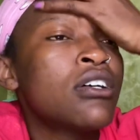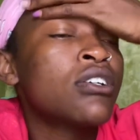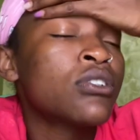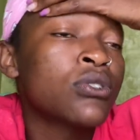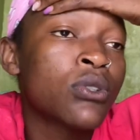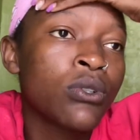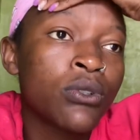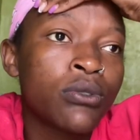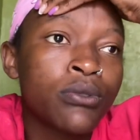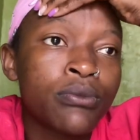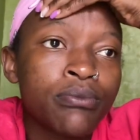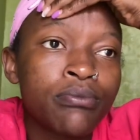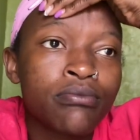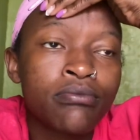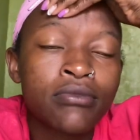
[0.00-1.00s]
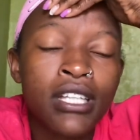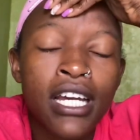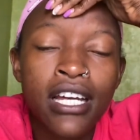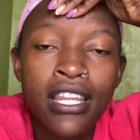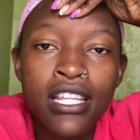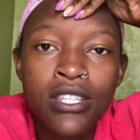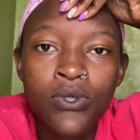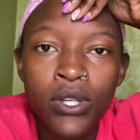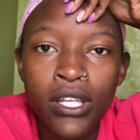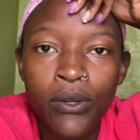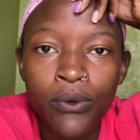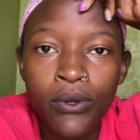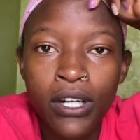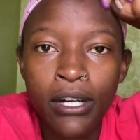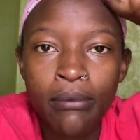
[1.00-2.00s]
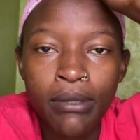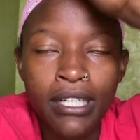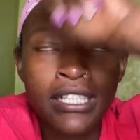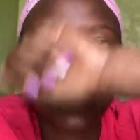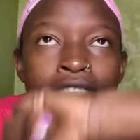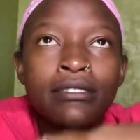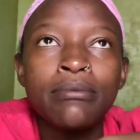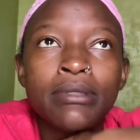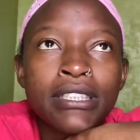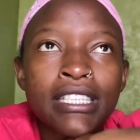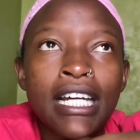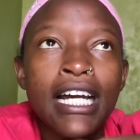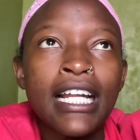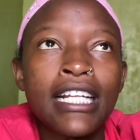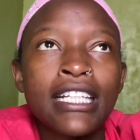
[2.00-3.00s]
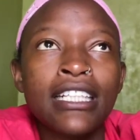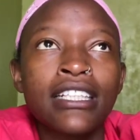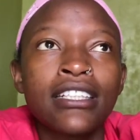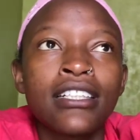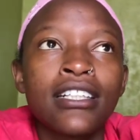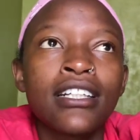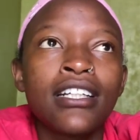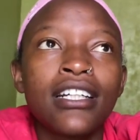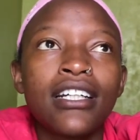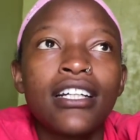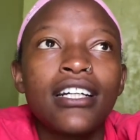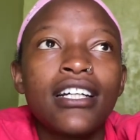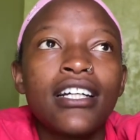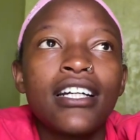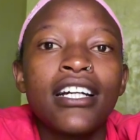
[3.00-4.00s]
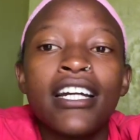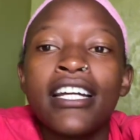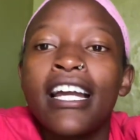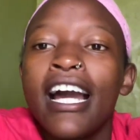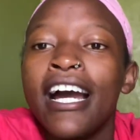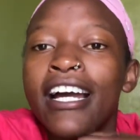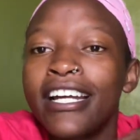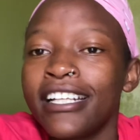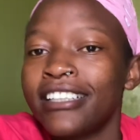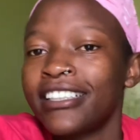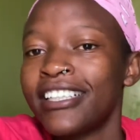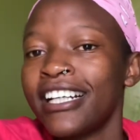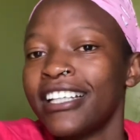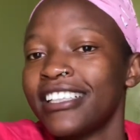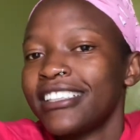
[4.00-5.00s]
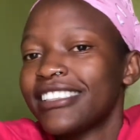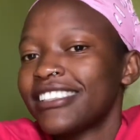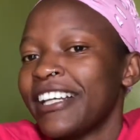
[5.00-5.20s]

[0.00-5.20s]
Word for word: so yeah that's why i woke up a little bit early yeah and guys